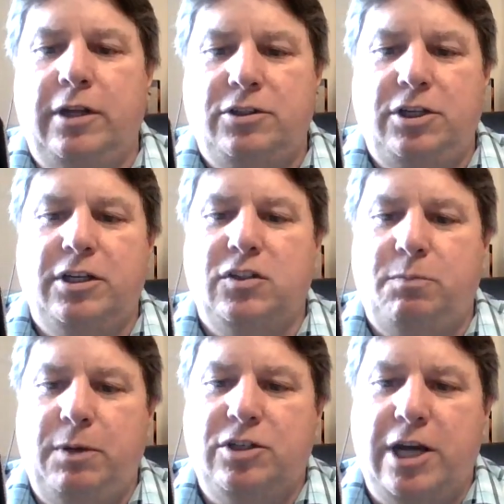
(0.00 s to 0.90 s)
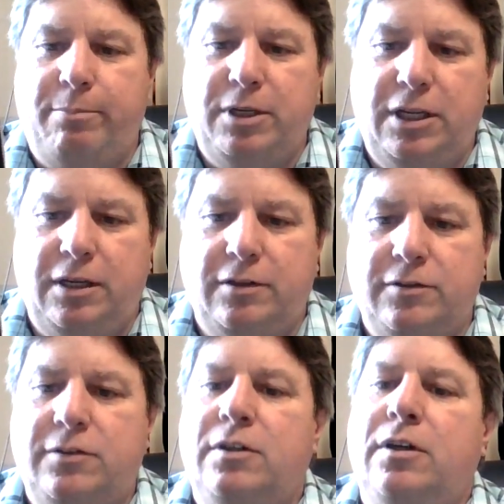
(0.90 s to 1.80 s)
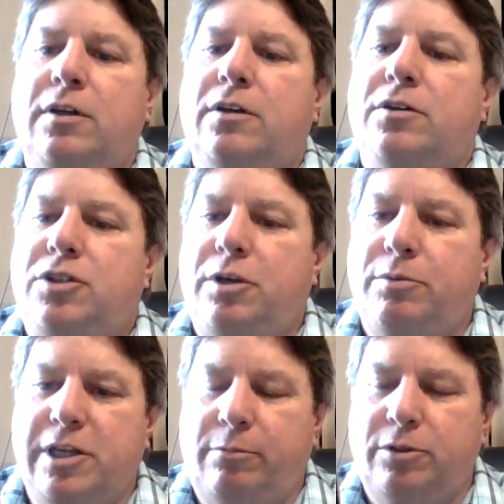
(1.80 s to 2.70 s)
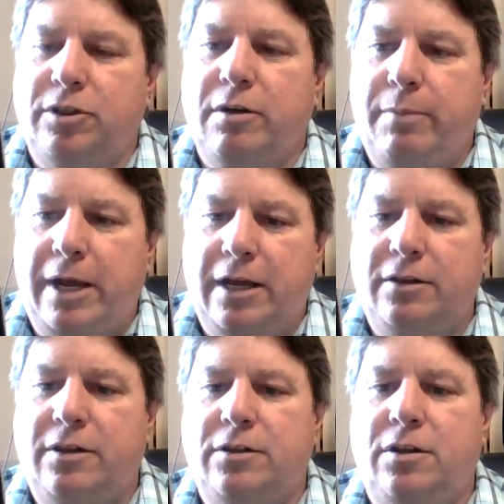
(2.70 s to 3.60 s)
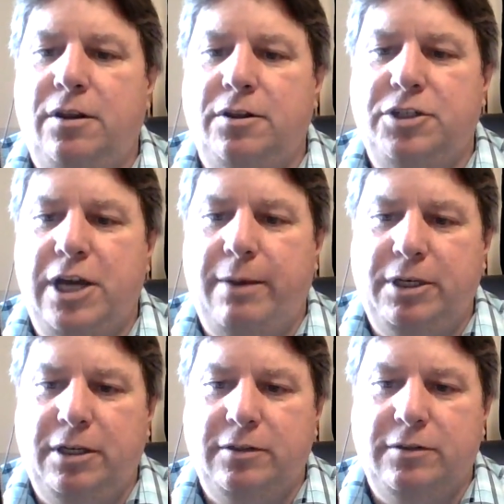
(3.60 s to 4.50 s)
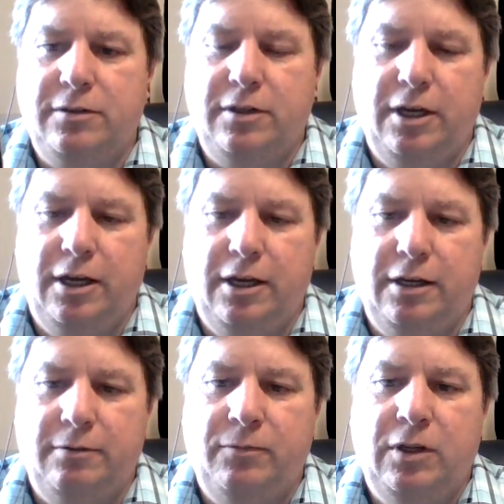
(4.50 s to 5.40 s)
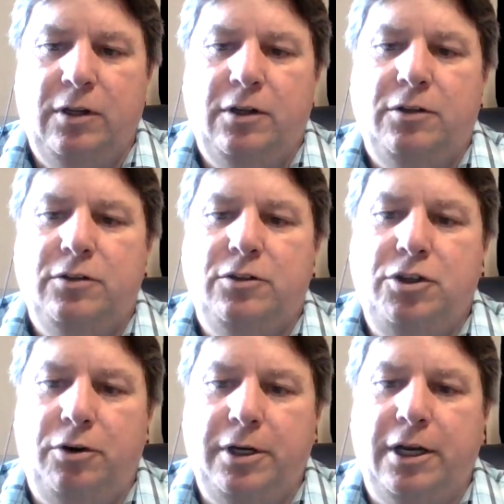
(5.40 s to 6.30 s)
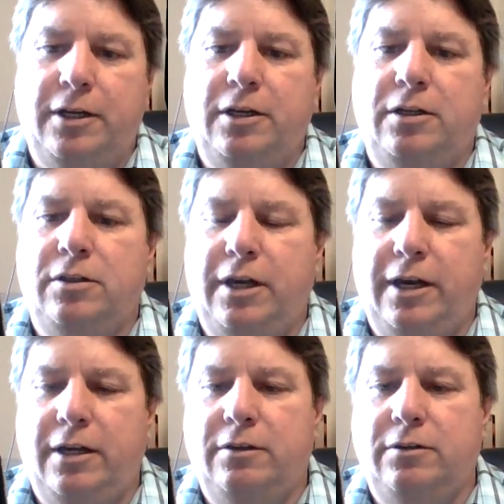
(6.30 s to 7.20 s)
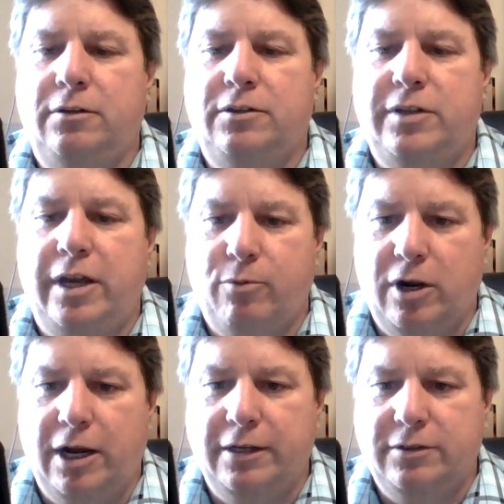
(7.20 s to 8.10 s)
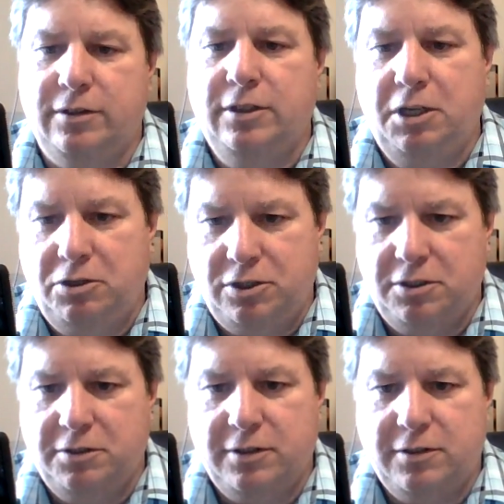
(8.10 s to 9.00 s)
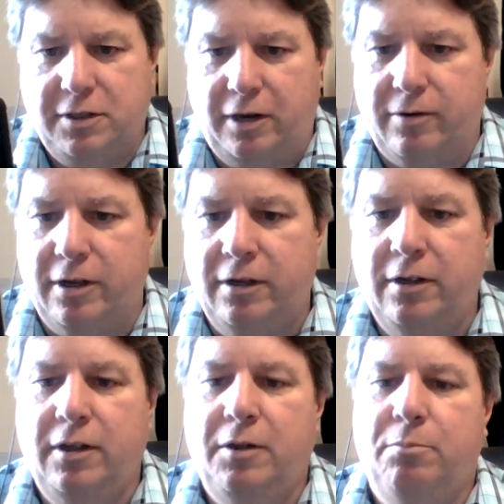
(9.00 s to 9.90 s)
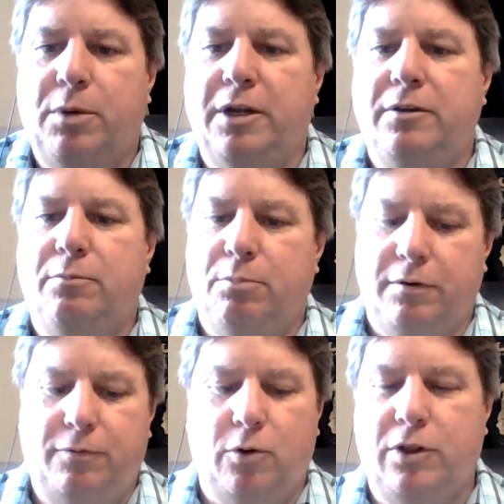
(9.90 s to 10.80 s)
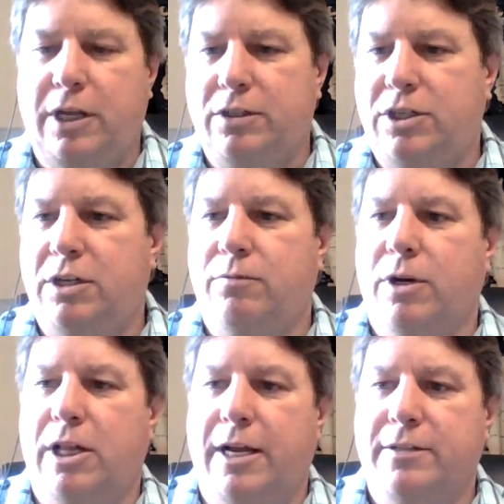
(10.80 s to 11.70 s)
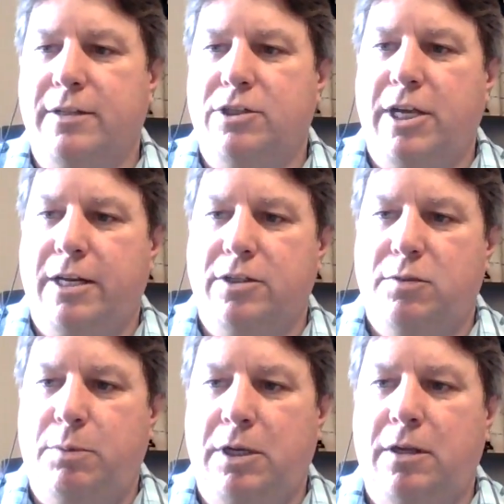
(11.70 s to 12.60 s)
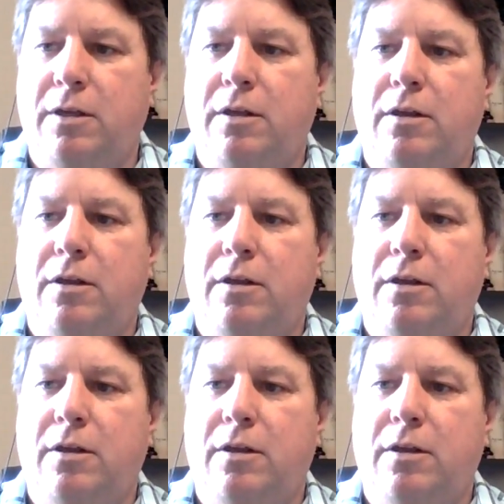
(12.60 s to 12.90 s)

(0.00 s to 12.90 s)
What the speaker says: that she could speak Japanese, she was able to command the Japanese shogun and samurais and ninjas, etc. But before then, she didn't realize that she had to speak